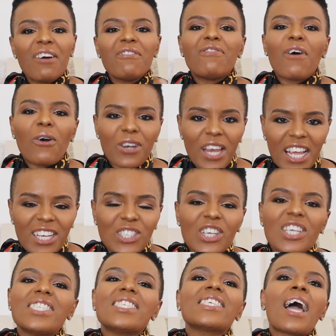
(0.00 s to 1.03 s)

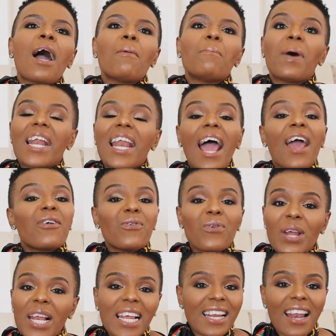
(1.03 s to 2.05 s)
foundations, but I
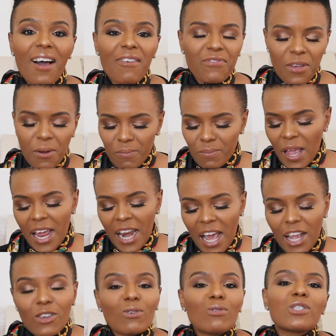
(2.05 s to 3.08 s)
really love them and
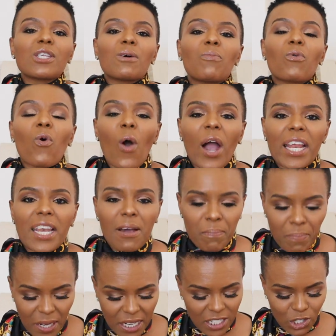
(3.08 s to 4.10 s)
I use them quite a
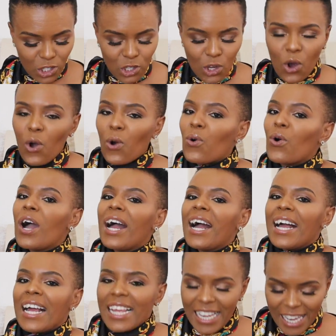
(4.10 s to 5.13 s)
bit. So
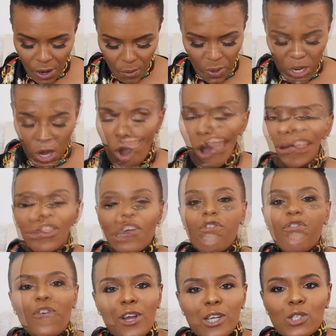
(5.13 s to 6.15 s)
here we go. The
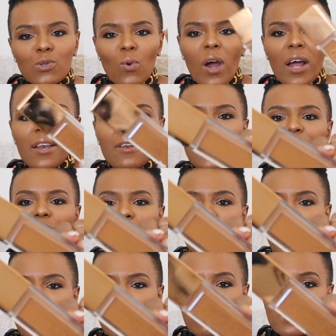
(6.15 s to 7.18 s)
first one is
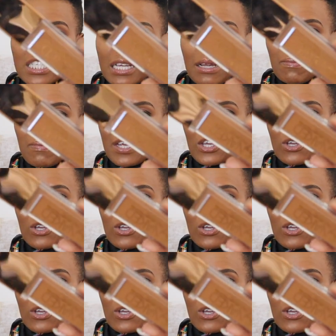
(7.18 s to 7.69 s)
one you've seen me